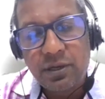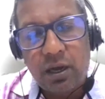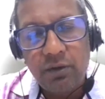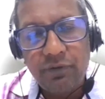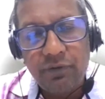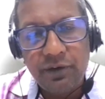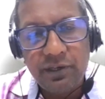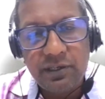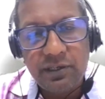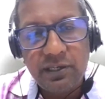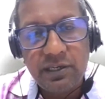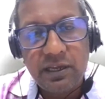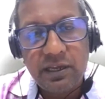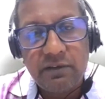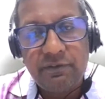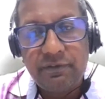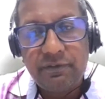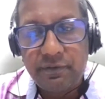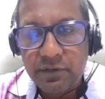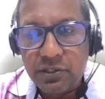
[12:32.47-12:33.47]
confident
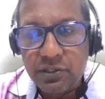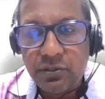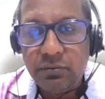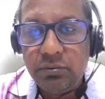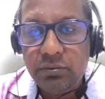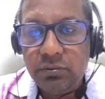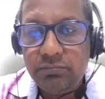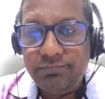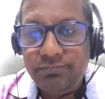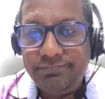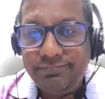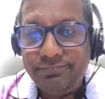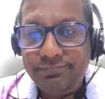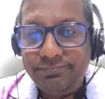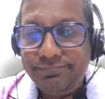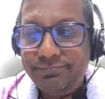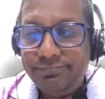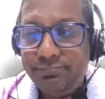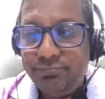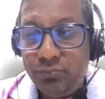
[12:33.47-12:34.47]
enough to
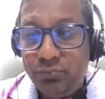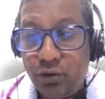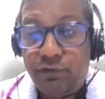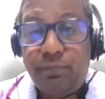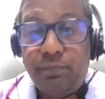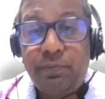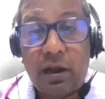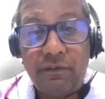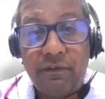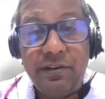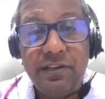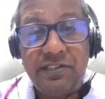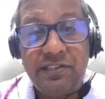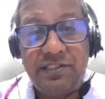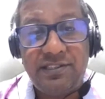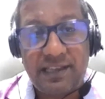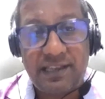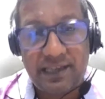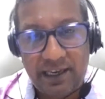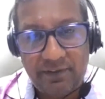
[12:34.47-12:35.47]
move
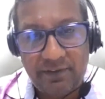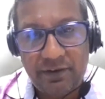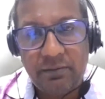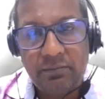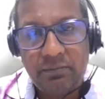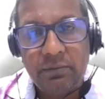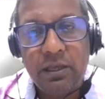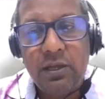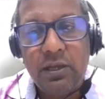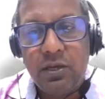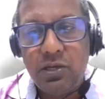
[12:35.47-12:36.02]
provinces, even